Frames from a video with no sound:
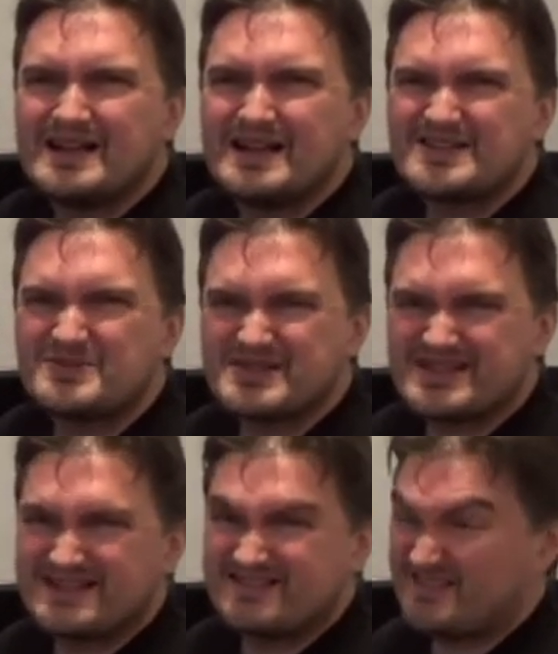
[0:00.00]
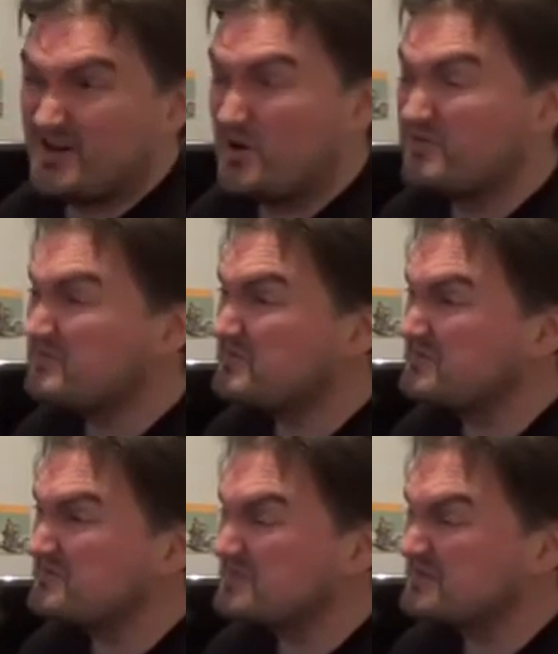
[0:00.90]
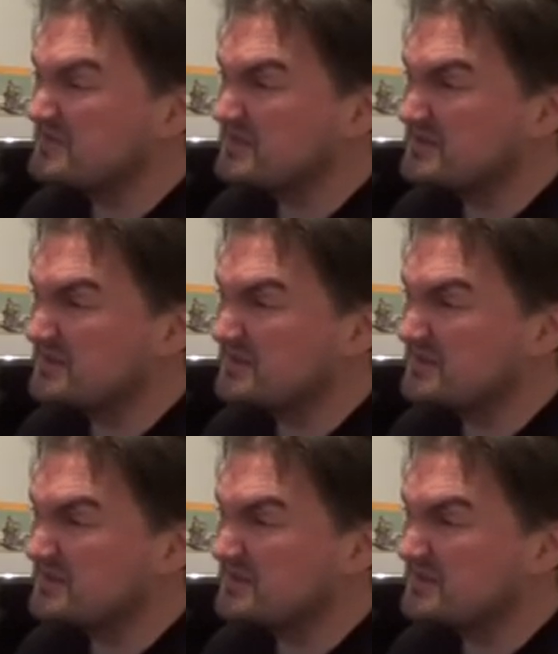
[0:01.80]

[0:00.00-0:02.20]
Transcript: it's almost like kind of a horror film, really.